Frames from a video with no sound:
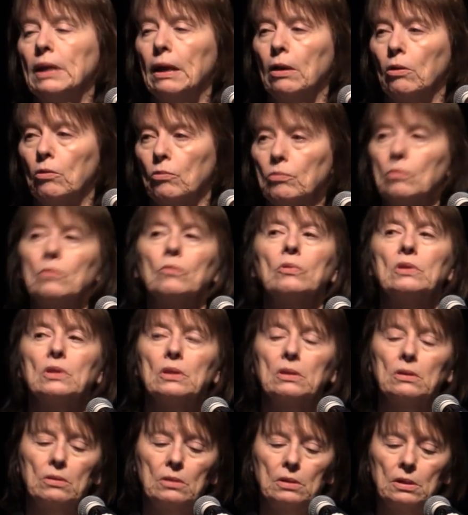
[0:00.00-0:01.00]
now, with
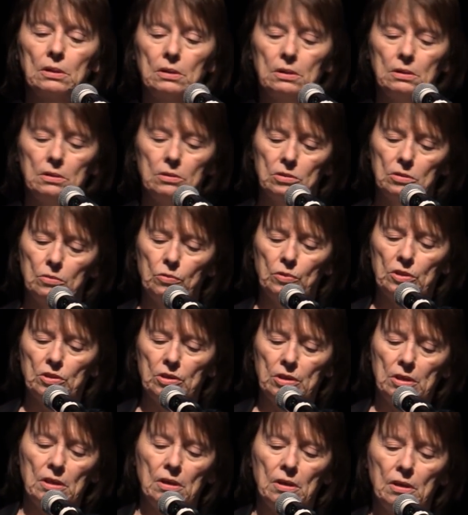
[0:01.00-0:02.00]
the, with
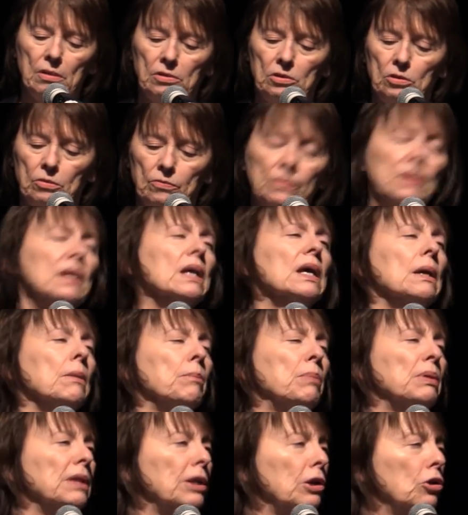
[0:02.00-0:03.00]
the uh, you know,
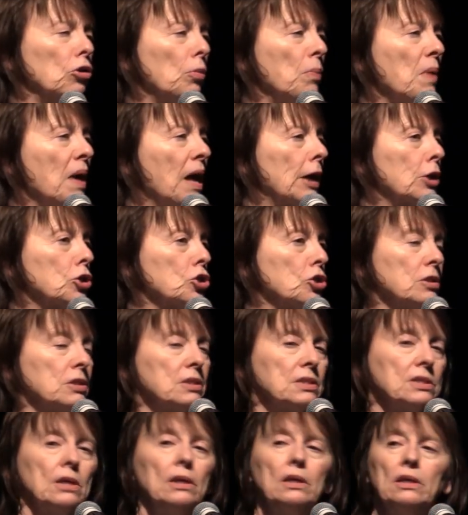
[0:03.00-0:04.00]
political
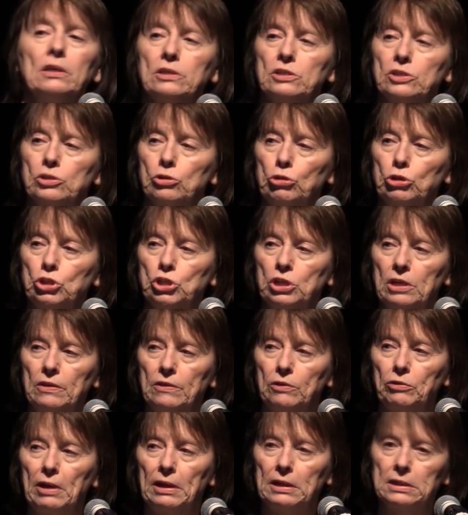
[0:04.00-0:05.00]
passions surging in
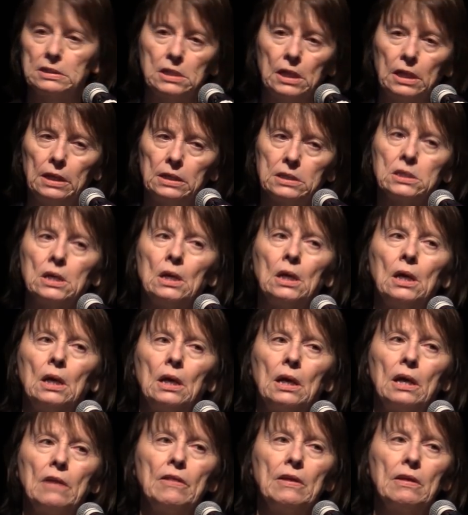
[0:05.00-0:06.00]
the United States,
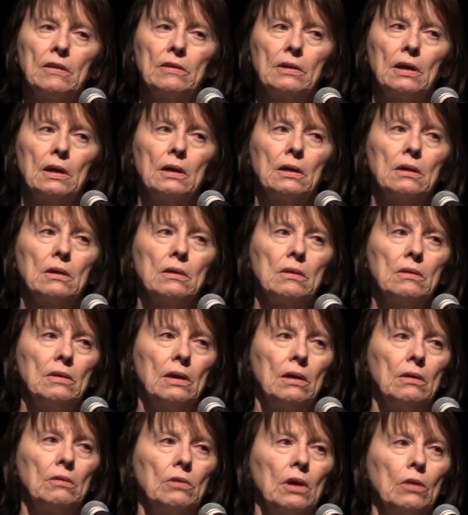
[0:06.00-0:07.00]
I think
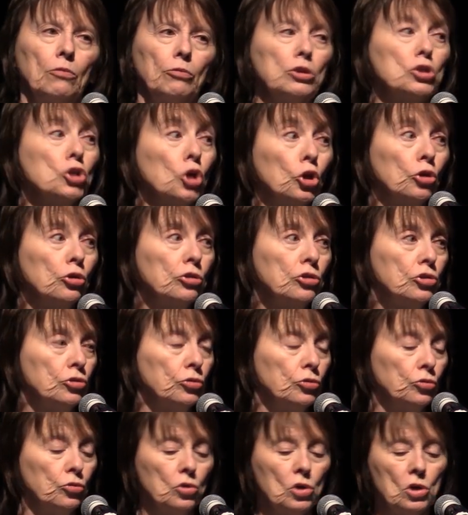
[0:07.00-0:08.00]
uh, a, return
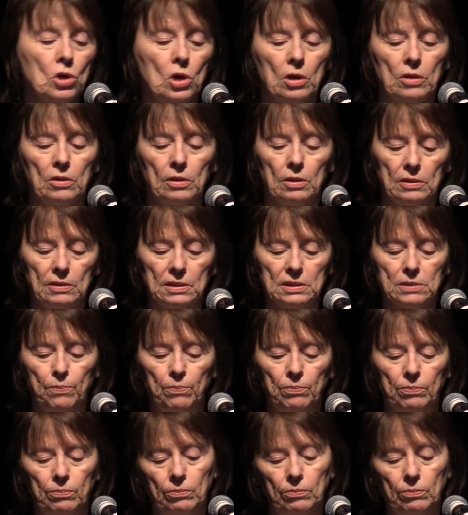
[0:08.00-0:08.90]
to this,